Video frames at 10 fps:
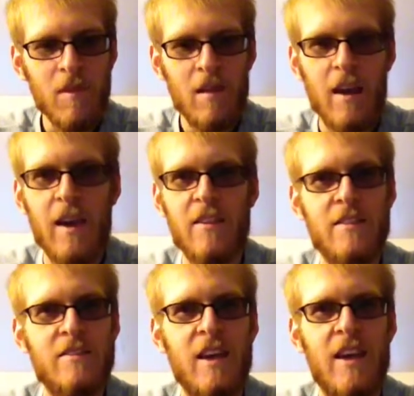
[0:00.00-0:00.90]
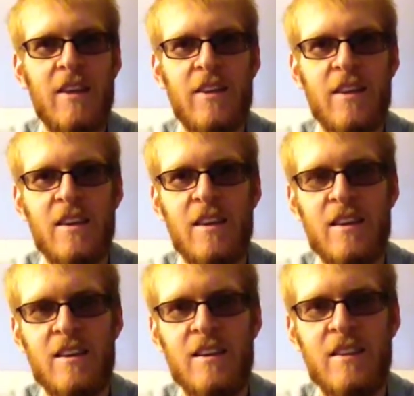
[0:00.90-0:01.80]

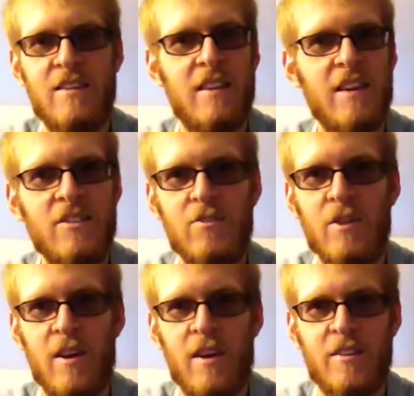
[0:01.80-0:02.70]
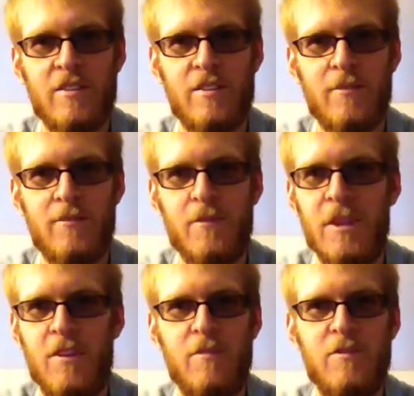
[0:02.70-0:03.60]
The sets were awesome, you know,